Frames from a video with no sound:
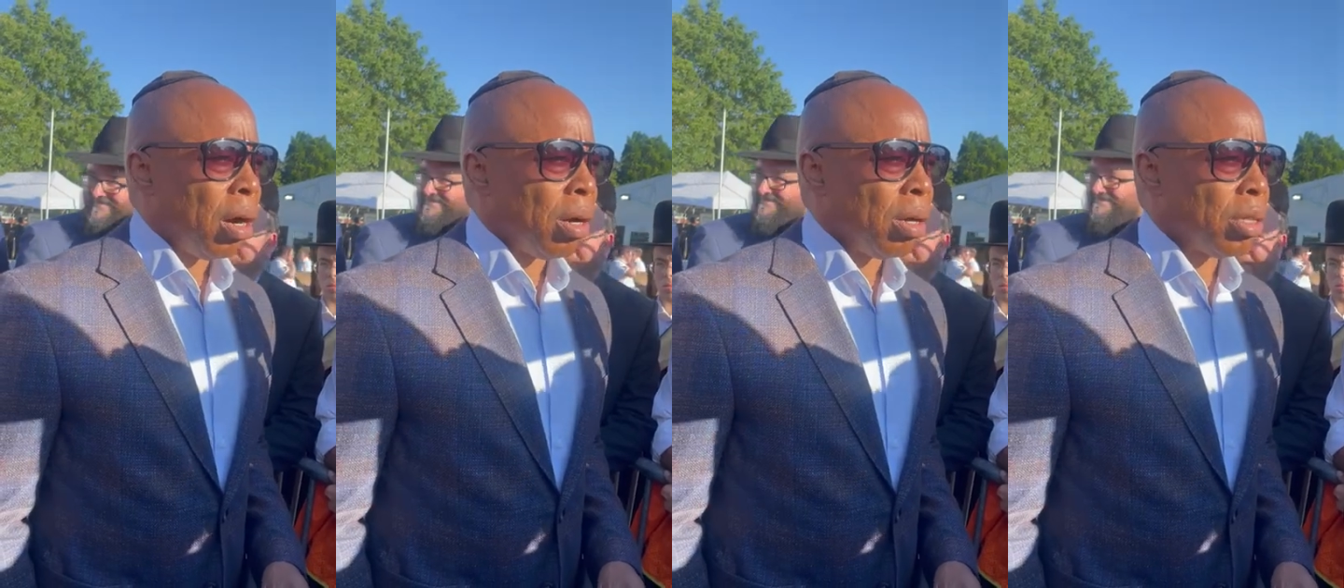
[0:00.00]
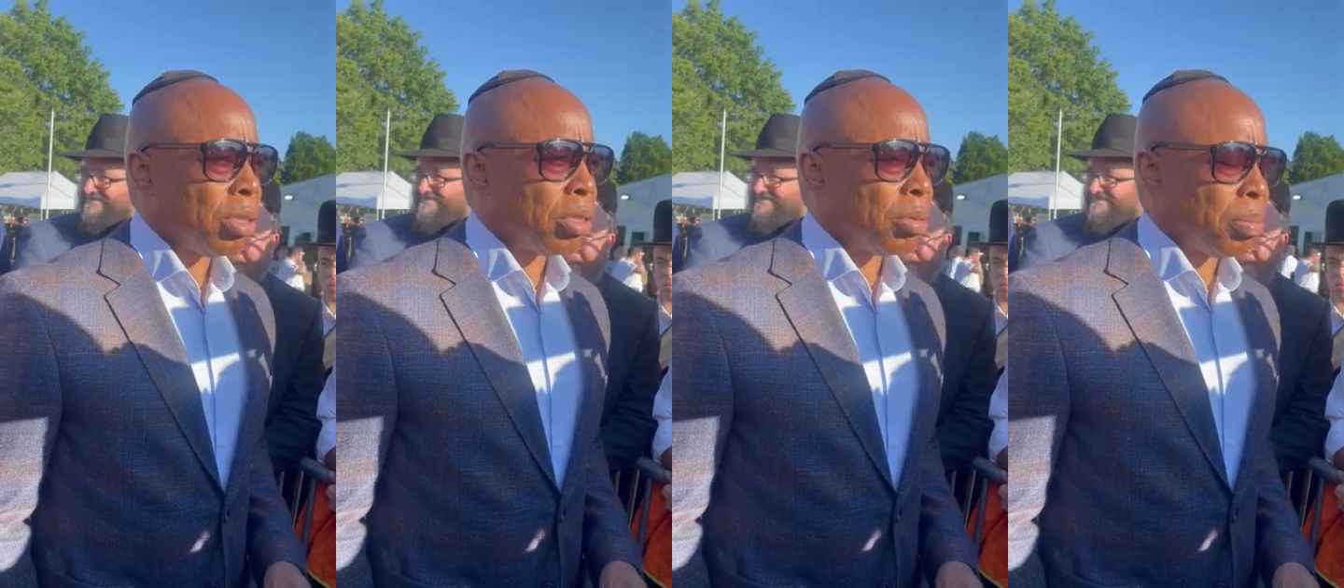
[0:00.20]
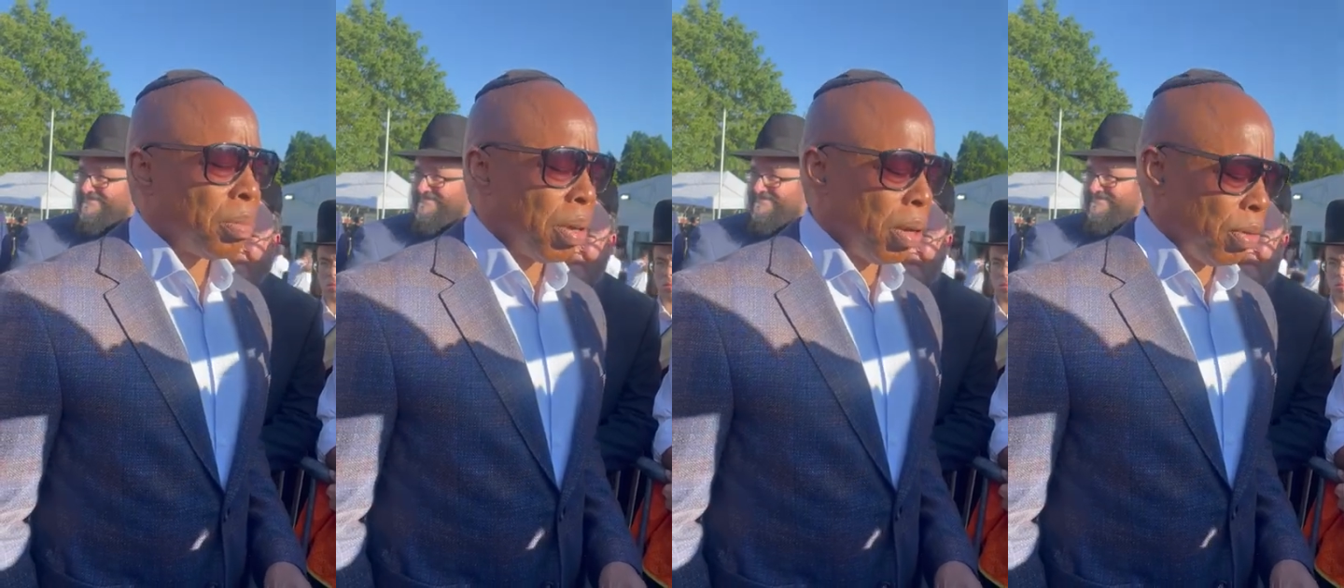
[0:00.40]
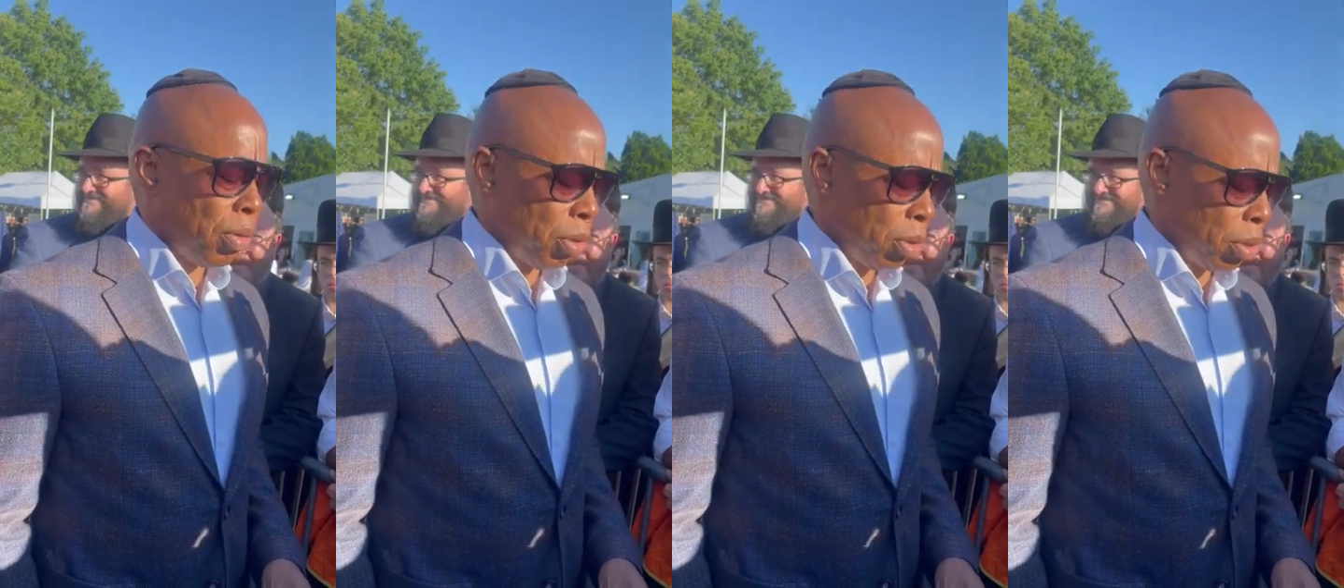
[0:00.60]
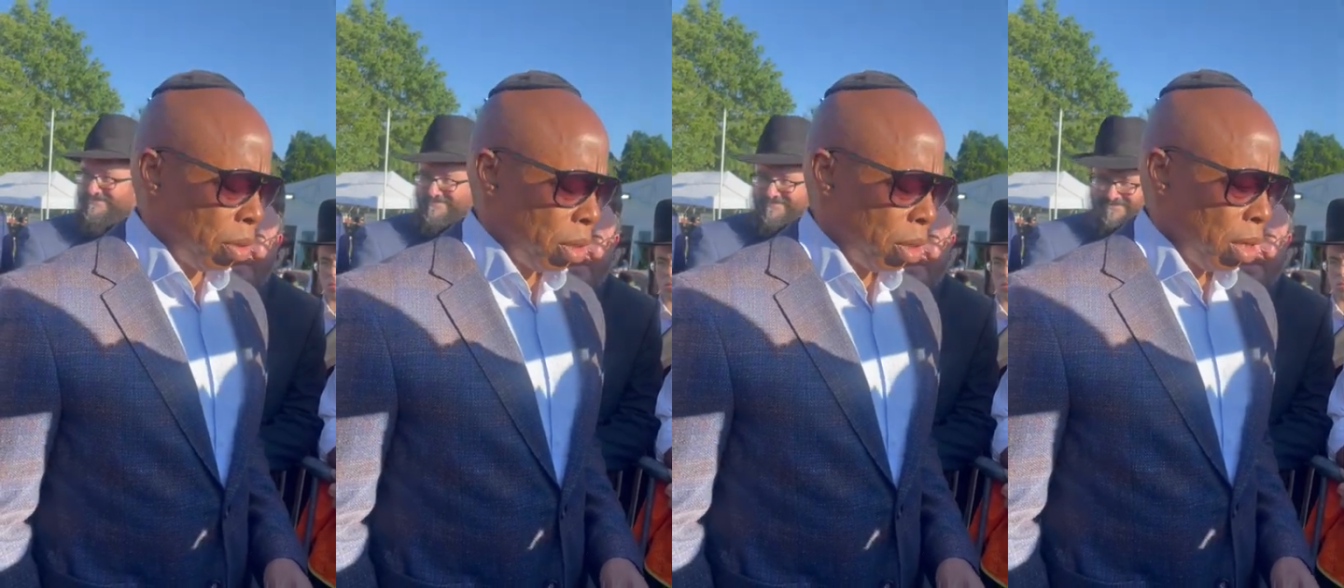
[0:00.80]
His
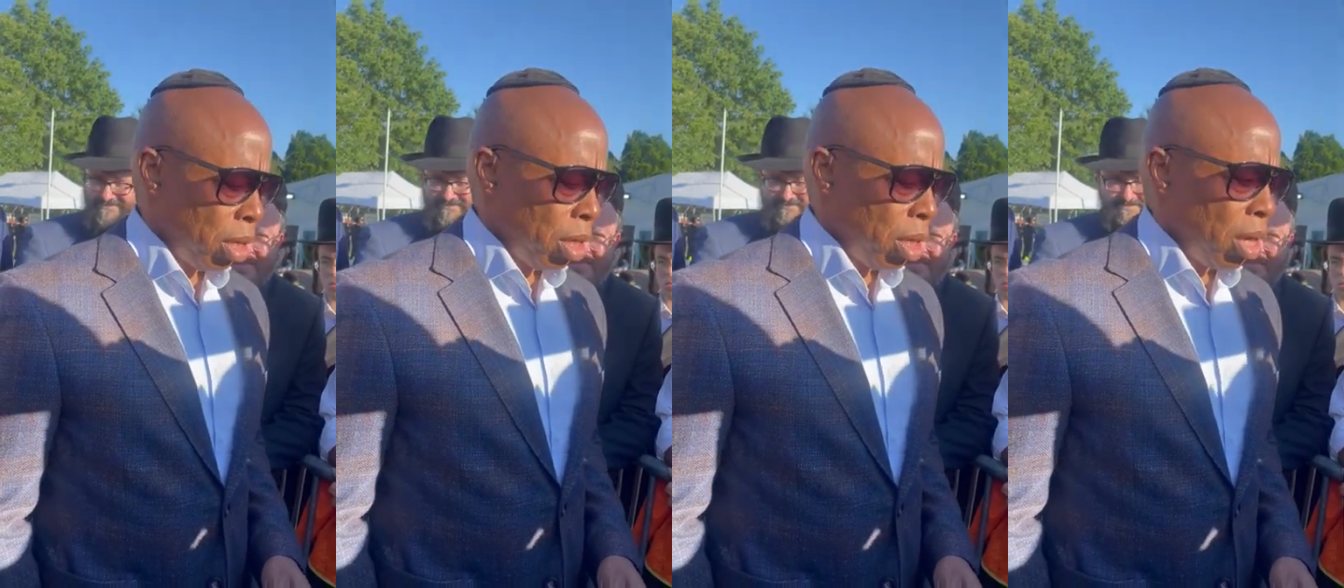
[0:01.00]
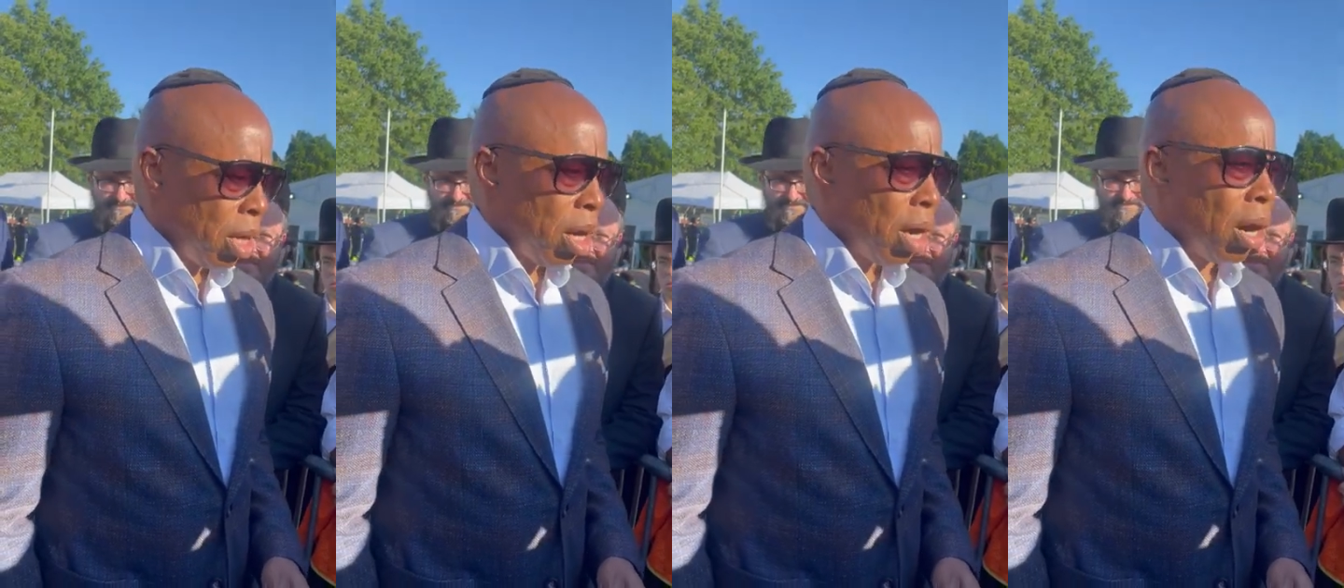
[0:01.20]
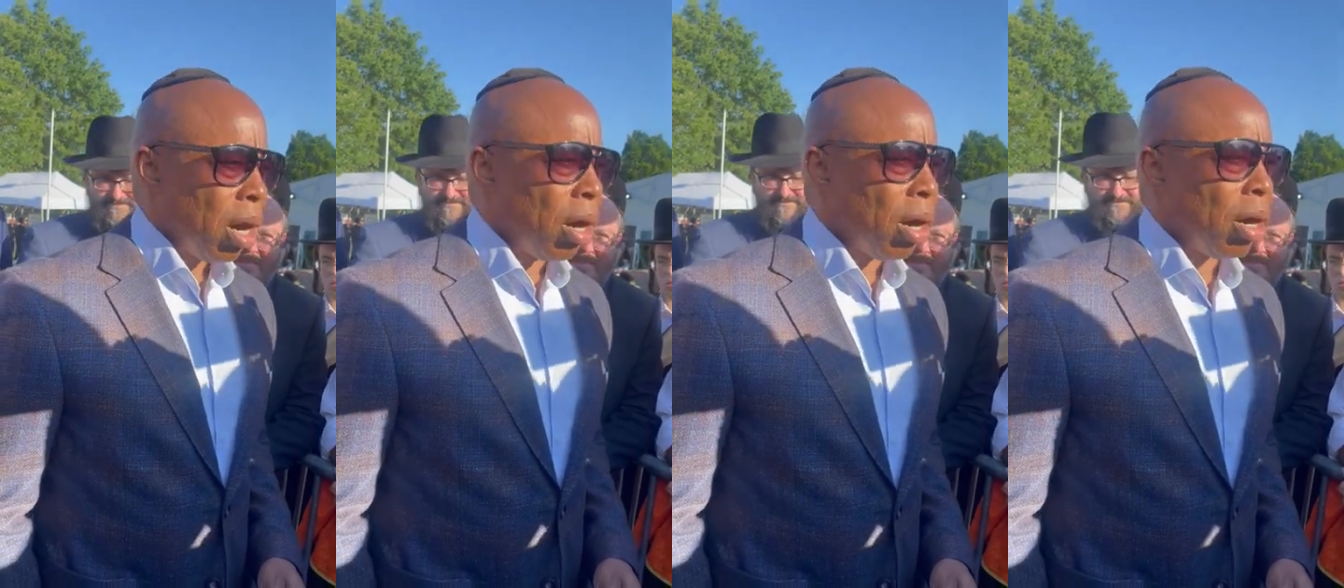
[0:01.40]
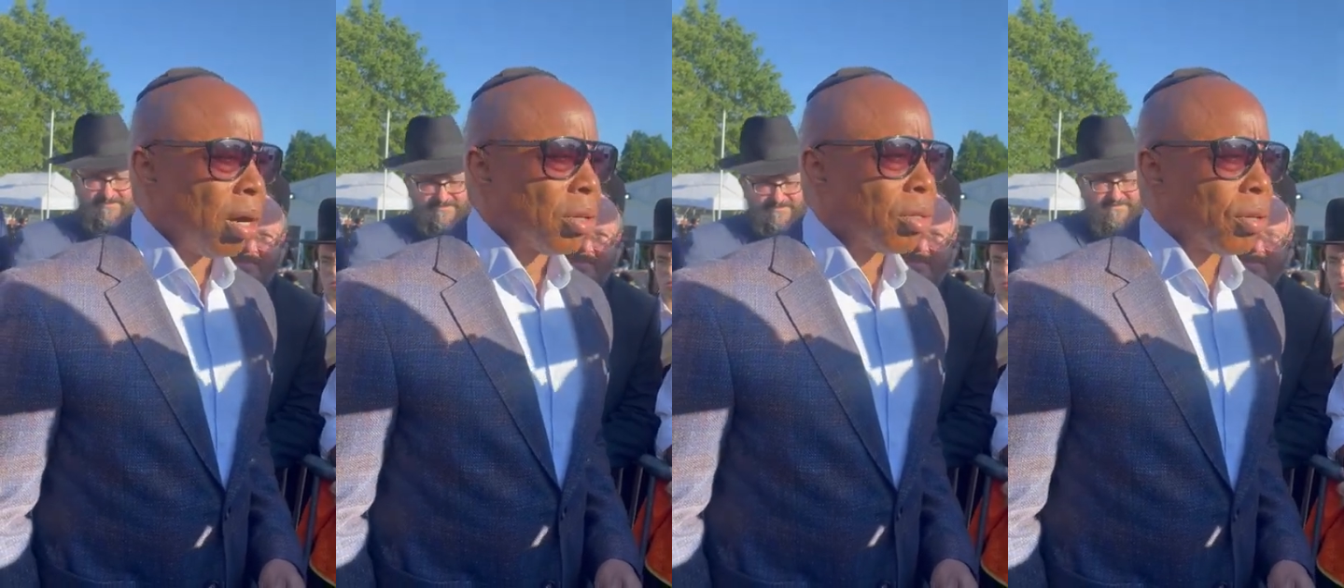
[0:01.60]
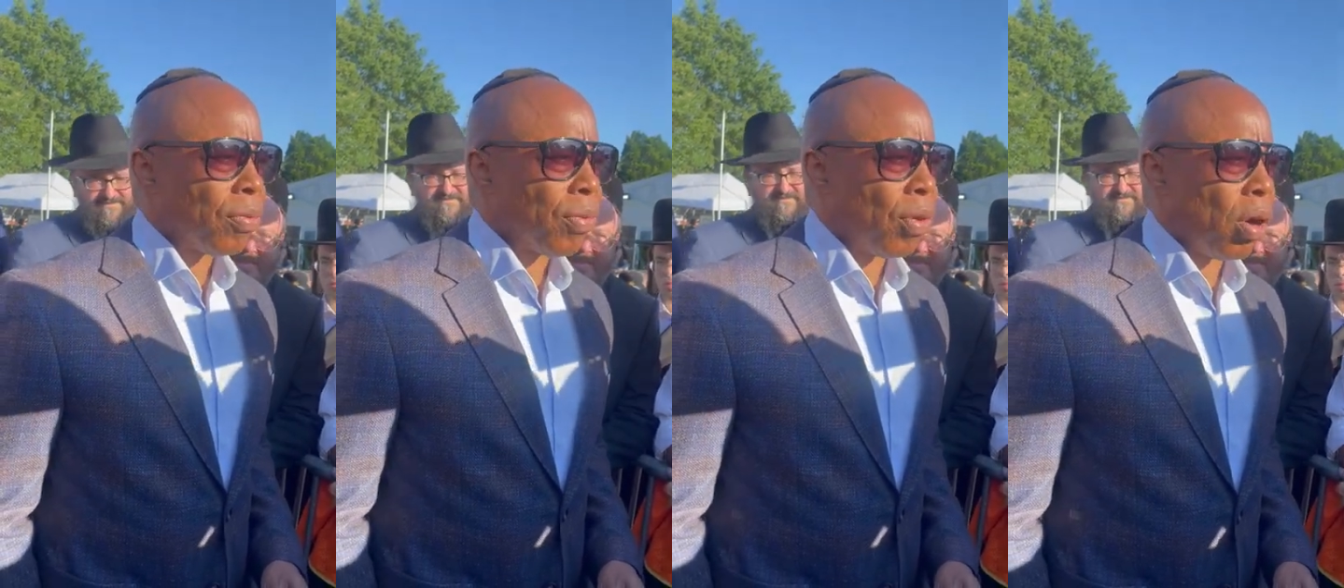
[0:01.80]
mother,
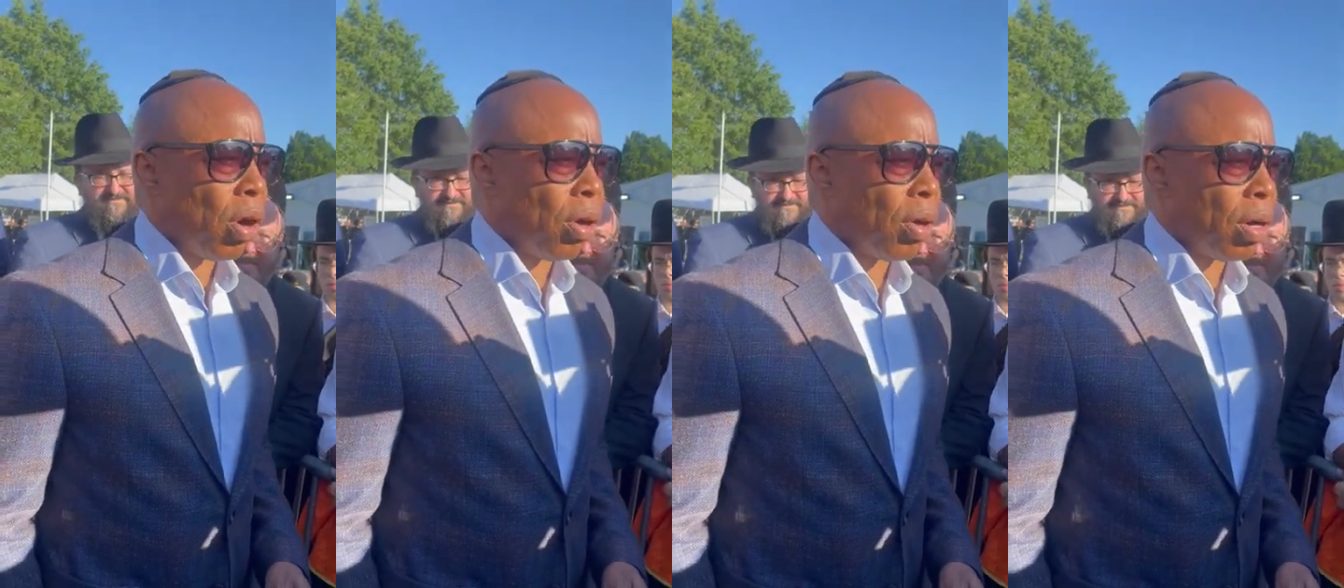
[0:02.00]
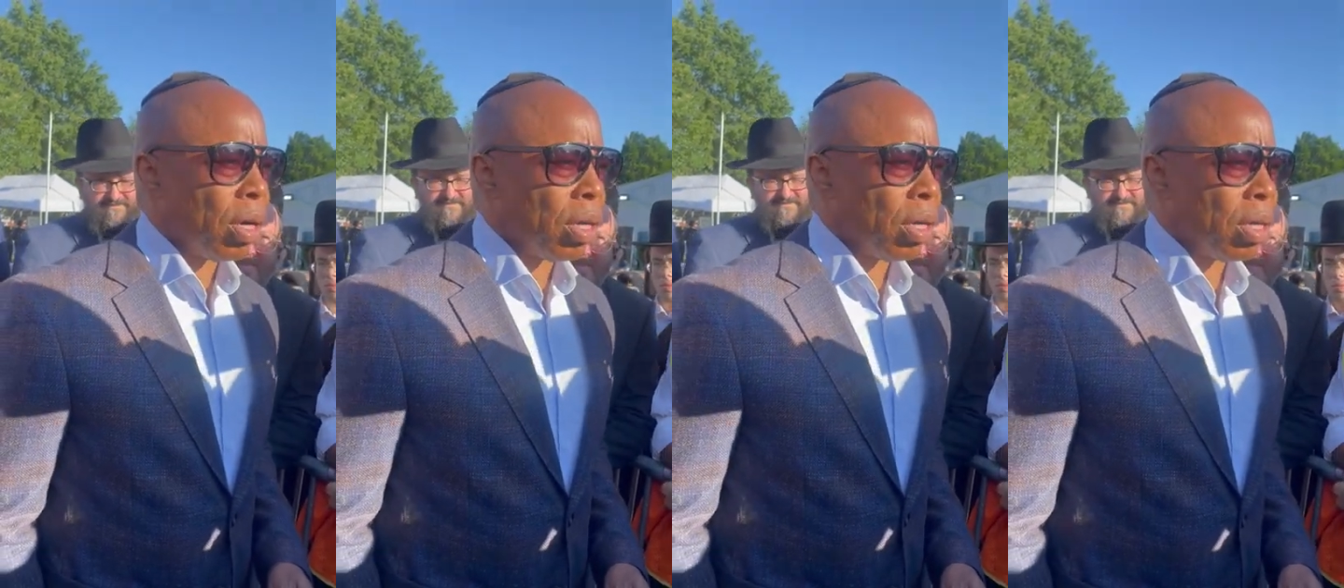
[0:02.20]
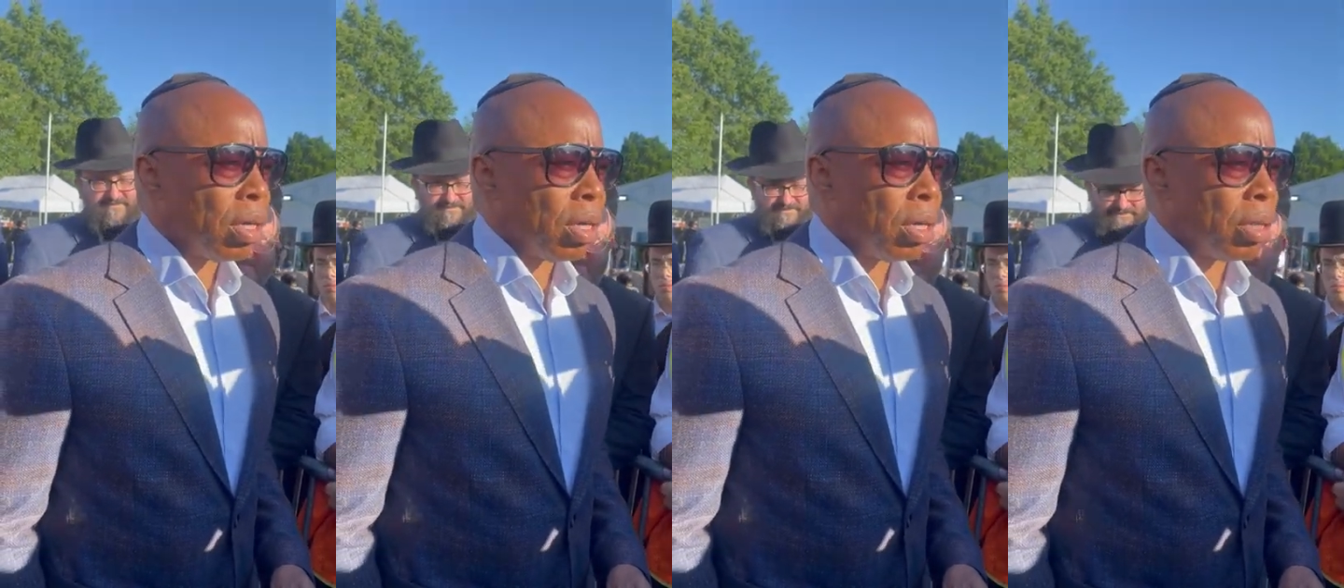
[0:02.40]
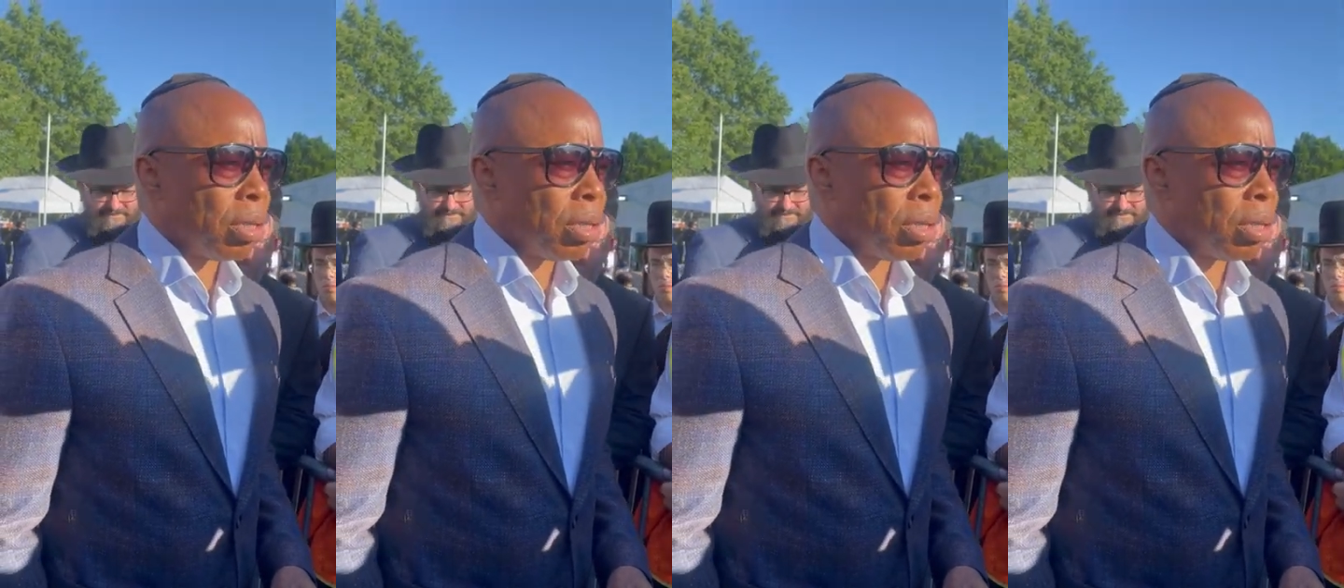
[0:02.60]
Deborah,